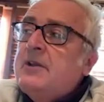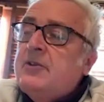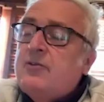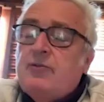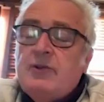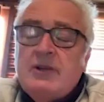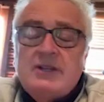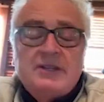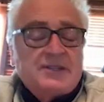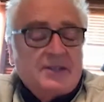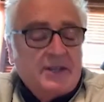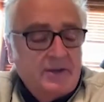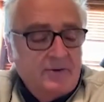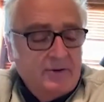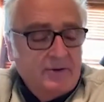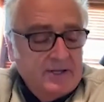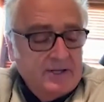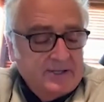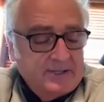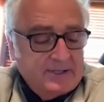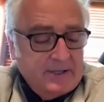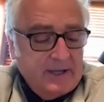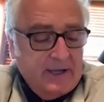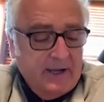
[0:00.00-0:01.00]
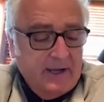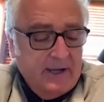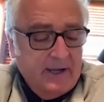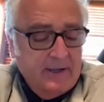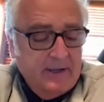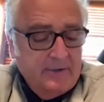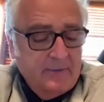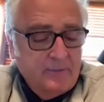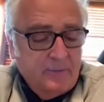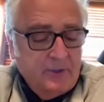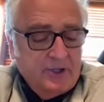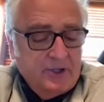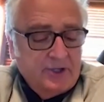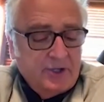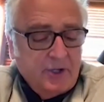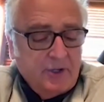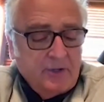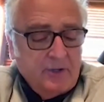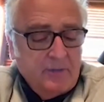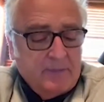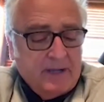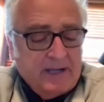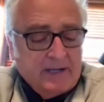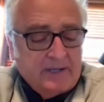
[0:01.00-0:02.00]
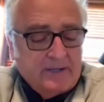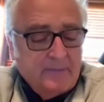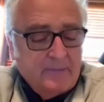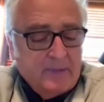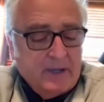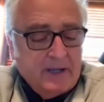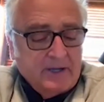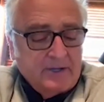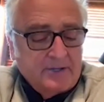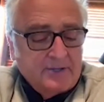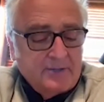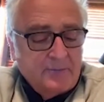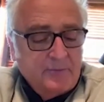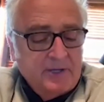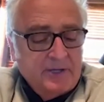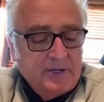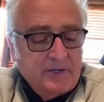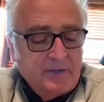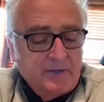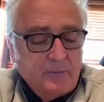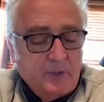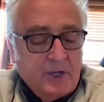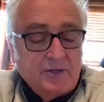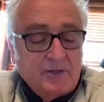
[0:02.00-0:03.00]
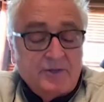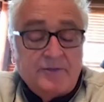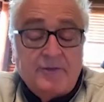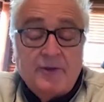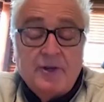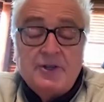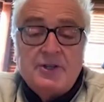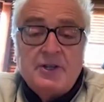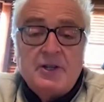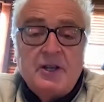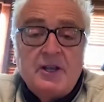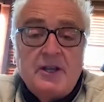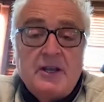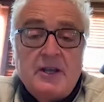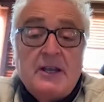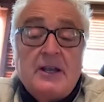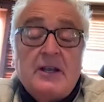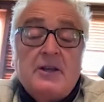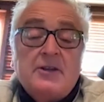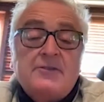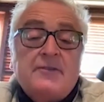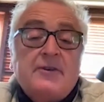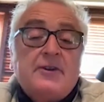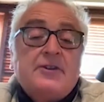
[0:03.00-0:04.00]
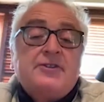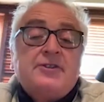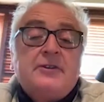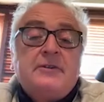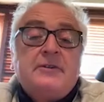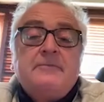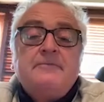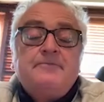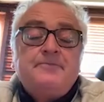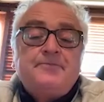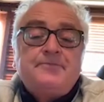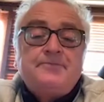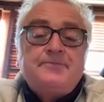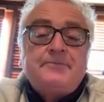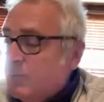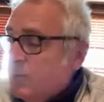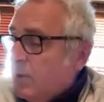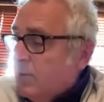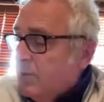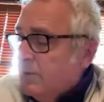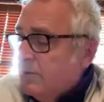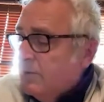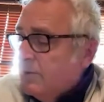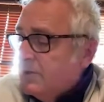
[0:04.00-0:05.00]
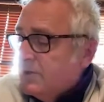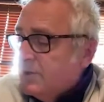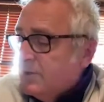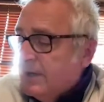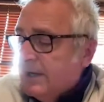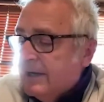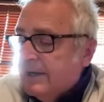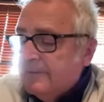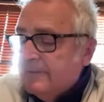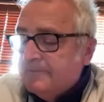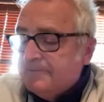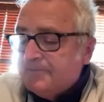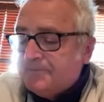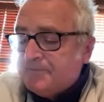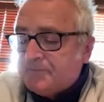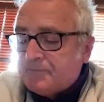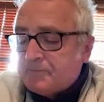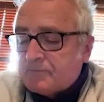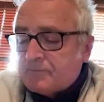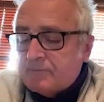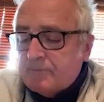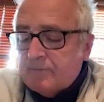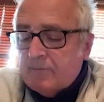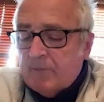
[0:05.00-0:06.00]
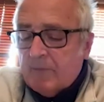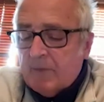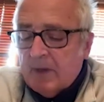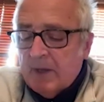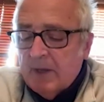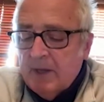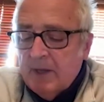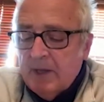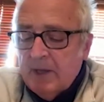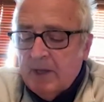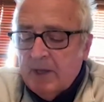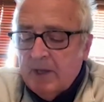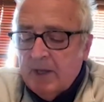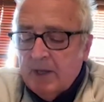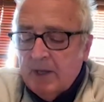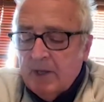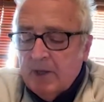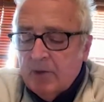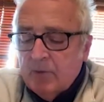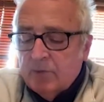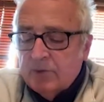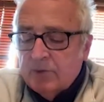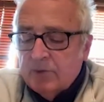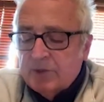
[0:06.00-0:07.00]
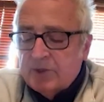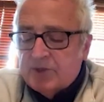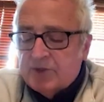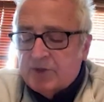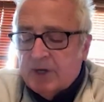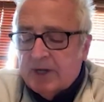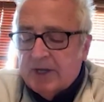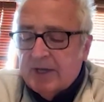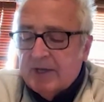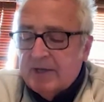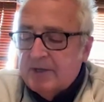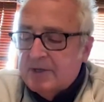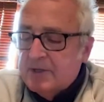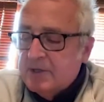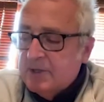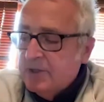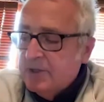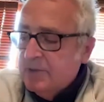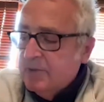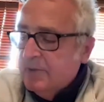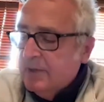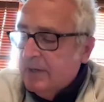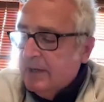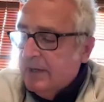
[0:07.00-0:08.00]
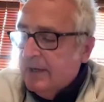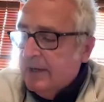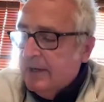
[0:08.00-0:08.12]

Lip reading: We did three series and we shot it back to back. So we did a Welsh version and an English version. What we were doing was trying to